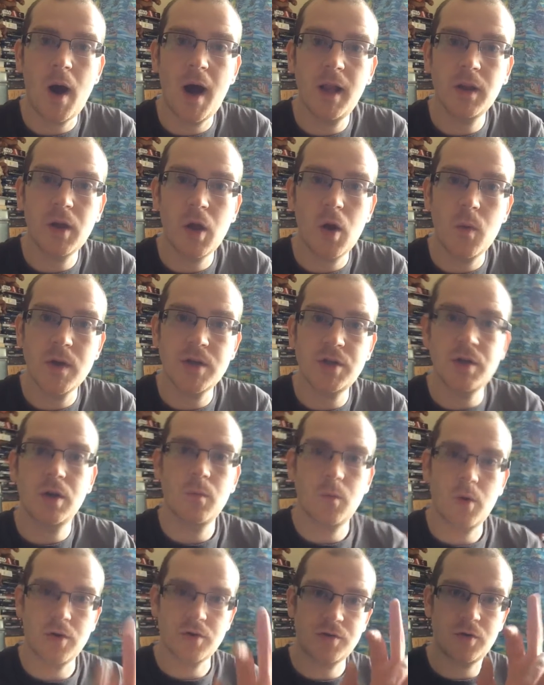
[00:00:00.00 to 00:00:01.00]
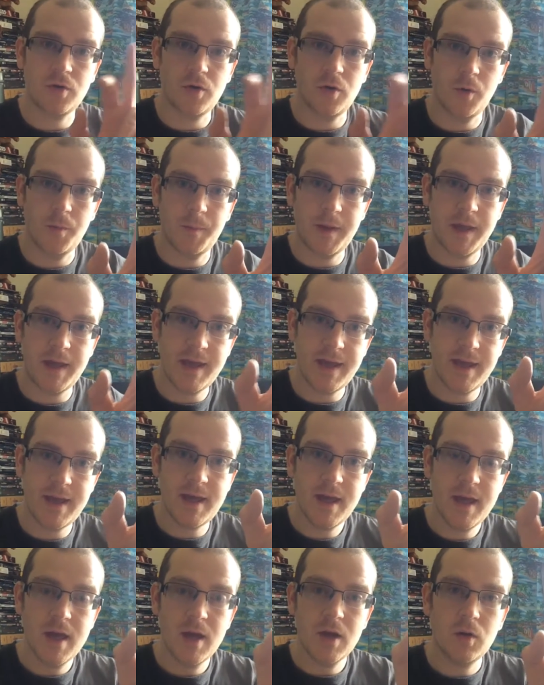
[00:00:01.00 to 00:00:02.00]
a while ago, which you can watch up
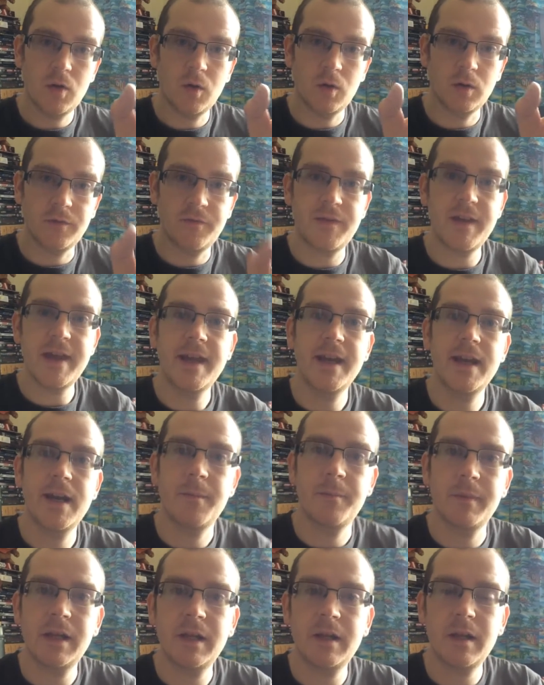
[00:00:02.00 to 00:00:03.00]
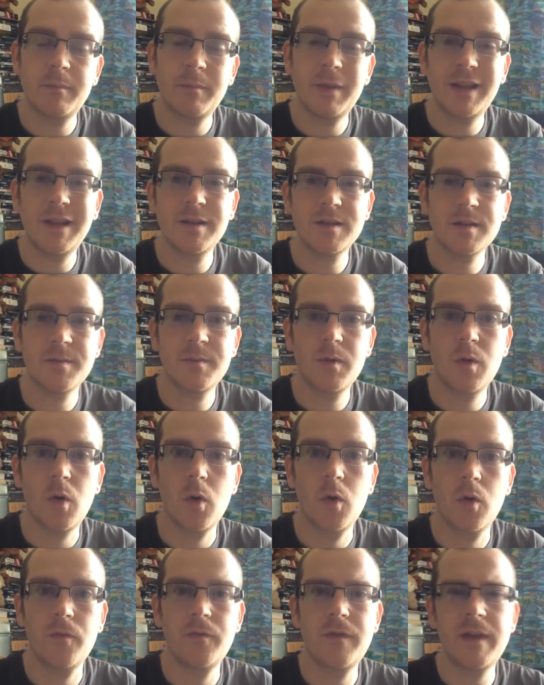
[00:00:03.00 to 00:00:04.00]
here, called Vegan and Minimalism,
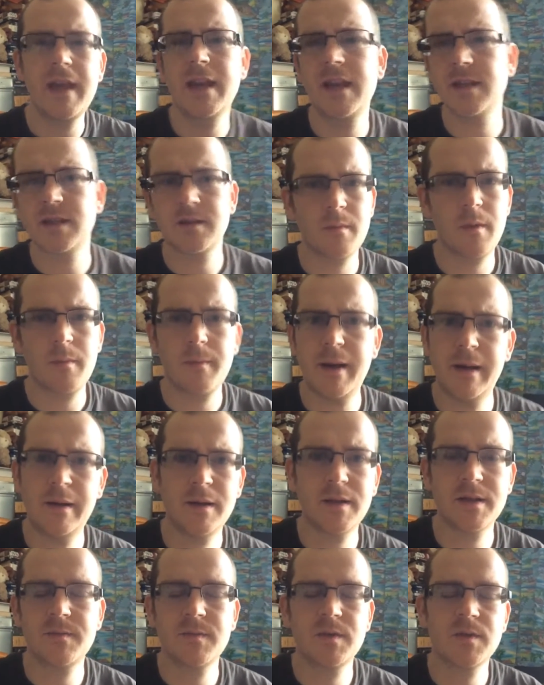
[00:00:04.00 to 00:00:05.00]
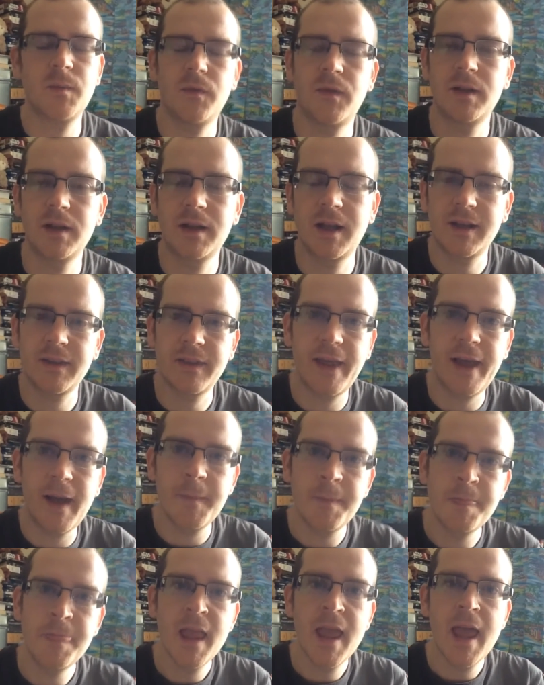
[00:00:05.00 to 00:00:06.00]
or Veganism and Minimalism, something like
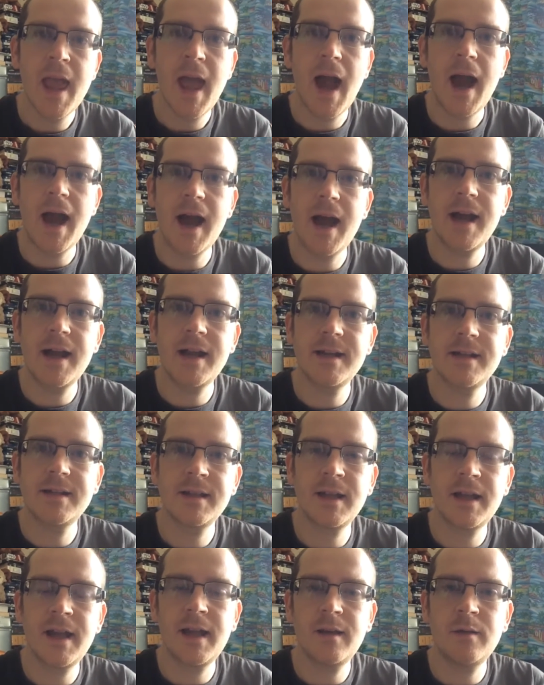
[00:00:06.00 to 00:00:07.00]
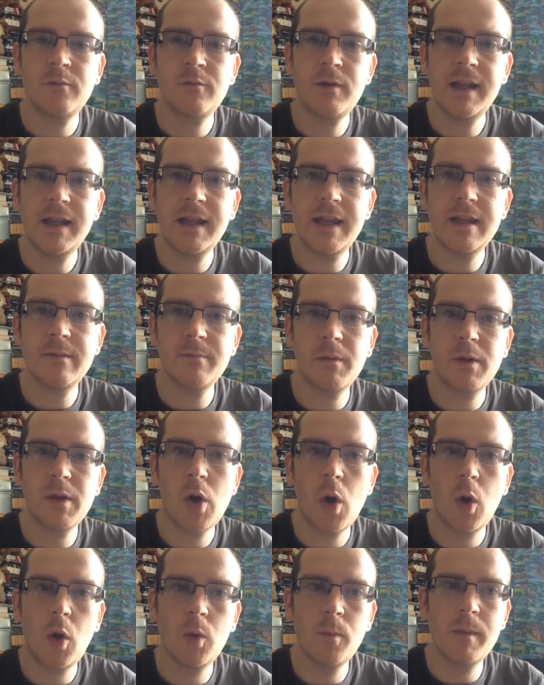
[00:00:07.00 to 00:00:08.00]
that. And really
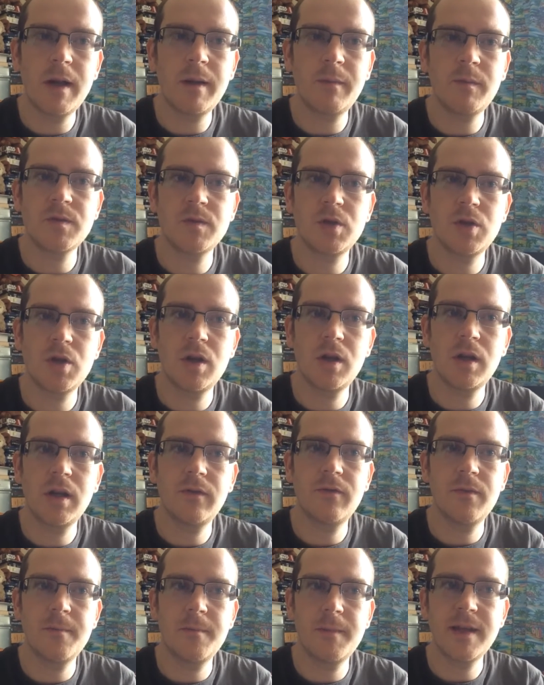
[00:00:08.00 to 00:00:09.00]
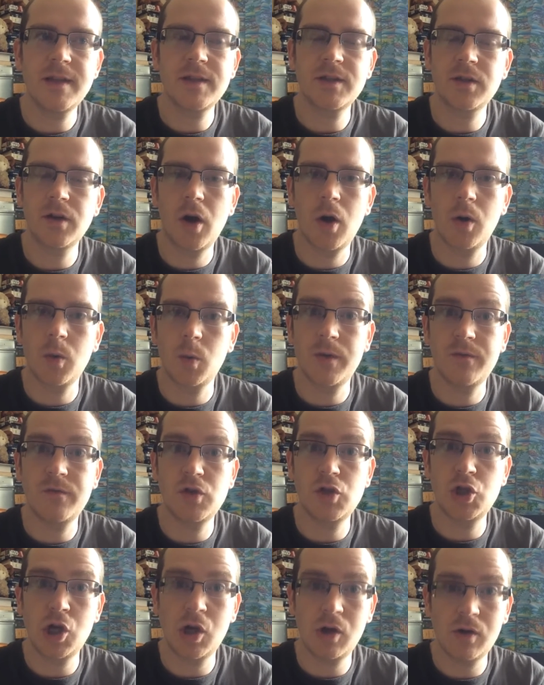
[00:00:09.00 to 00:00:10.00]
the whole minimalism journey for me started with
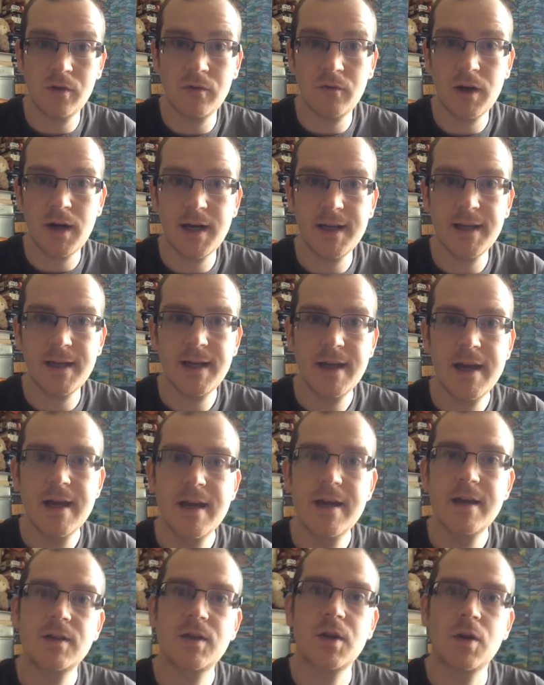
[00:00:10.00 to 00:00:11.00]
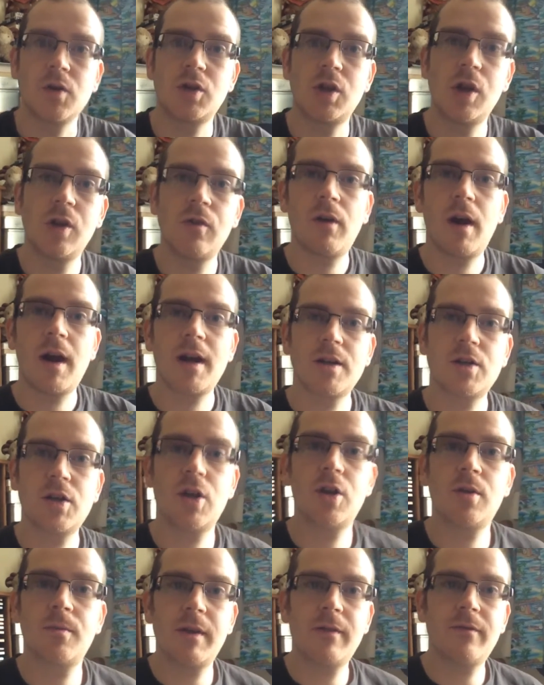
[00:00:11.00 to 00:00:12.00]
Durianrider. So Durianrider
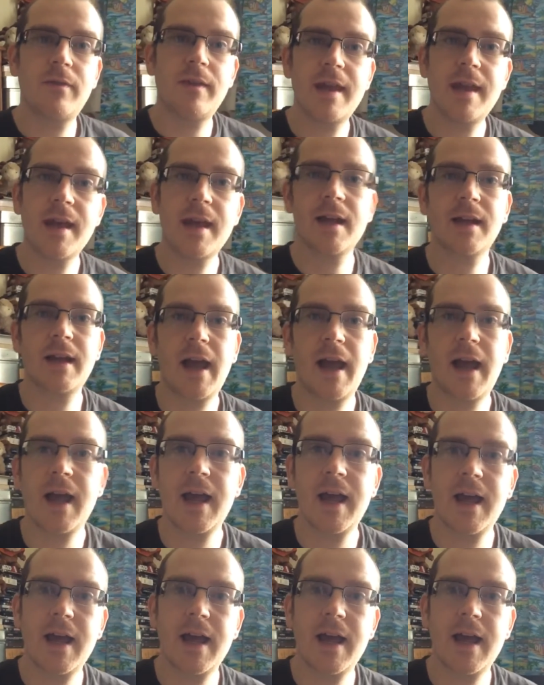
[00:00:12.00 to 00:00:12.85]
turned me vegan